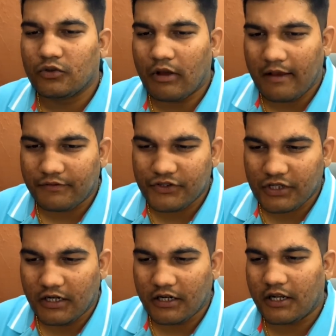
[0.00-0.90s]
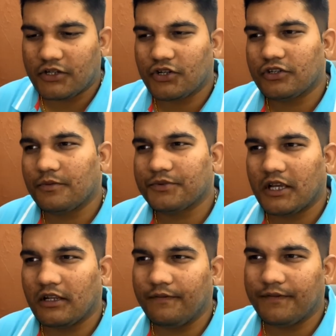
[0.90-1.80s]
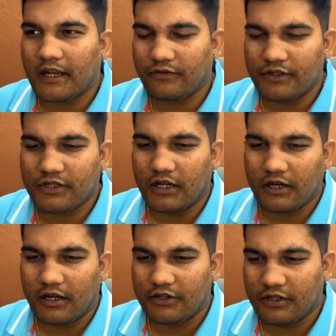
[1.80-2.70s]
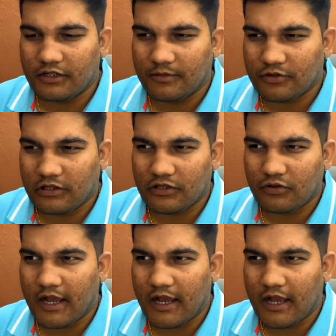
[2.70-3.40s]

to have physical relationships. And in that physical relationships also,